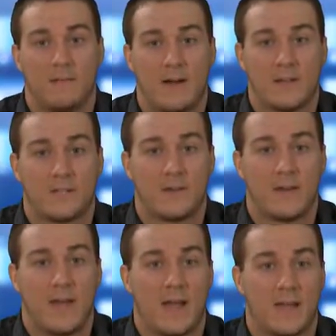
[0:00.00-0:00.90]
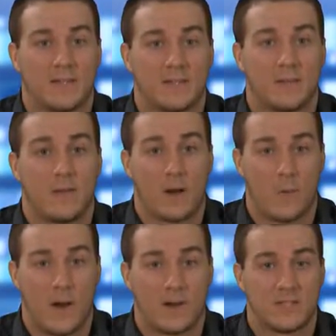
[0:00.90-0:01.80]
Last year, EIS
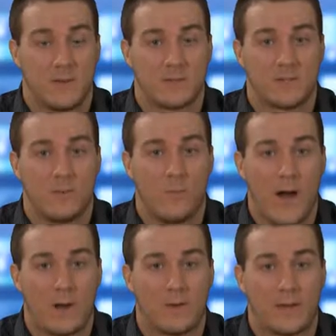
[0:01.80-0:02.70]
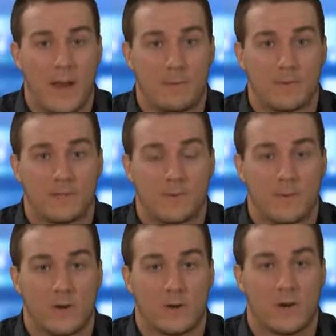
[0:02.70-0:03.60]
acquired specialty wire and cable
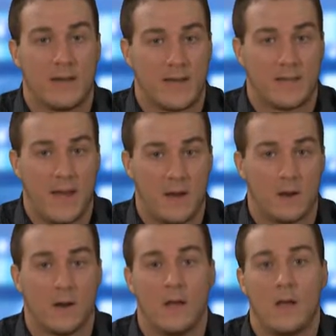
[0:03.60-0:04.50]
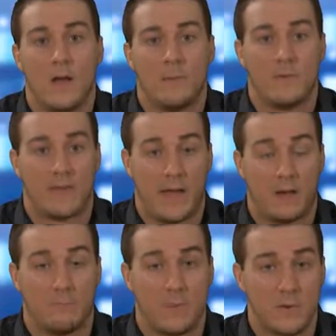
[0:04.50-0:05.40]
distributor Connect Air, a move that
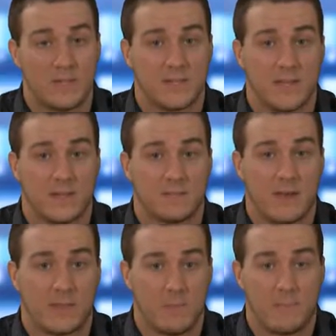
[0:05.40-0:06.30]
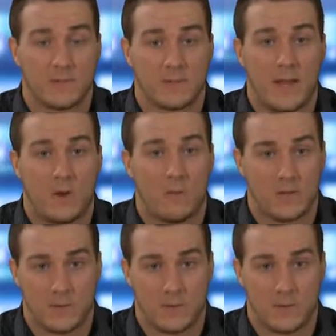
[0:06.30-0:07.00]
helped boost its sales by 3% over